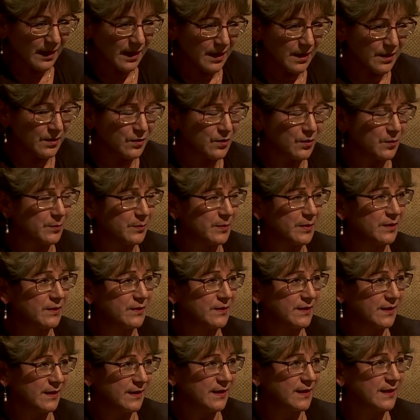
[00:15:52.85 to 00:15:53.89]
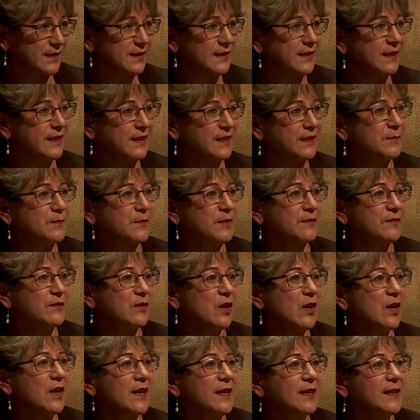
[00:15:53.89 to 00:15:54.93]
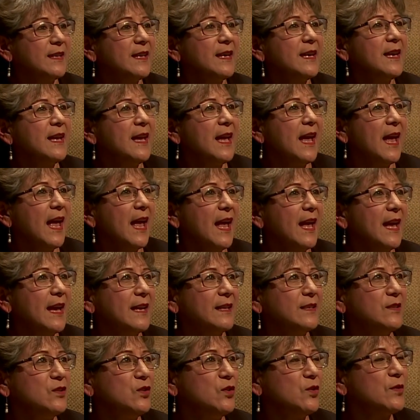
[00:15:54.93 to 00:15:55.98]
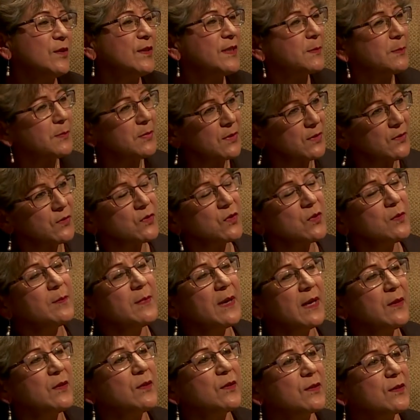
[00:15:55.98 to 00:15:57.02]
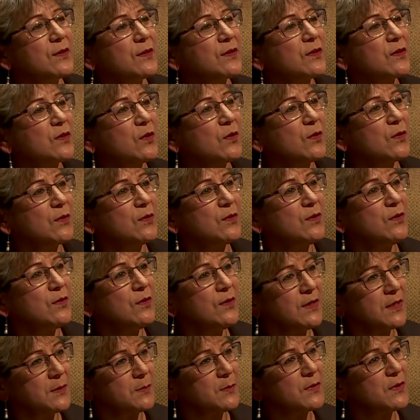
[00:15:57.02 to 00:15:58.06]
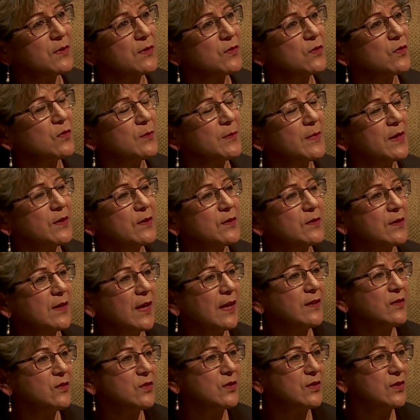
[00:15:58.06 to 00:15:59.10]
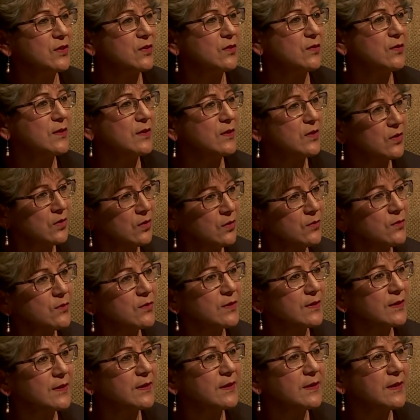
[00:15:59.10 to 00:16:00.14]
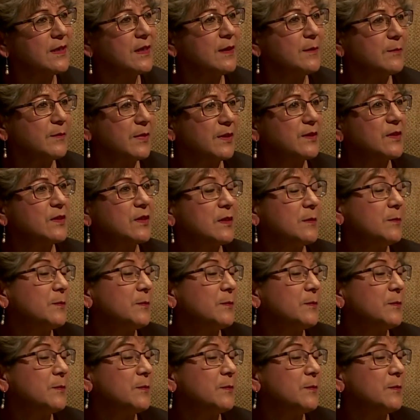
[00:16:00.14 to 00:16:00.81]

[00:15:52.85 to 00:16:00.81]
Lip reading: and you're building this kingdom of God, and you're a spiritual mother. So you're a spiritual mother not just to the children, but to the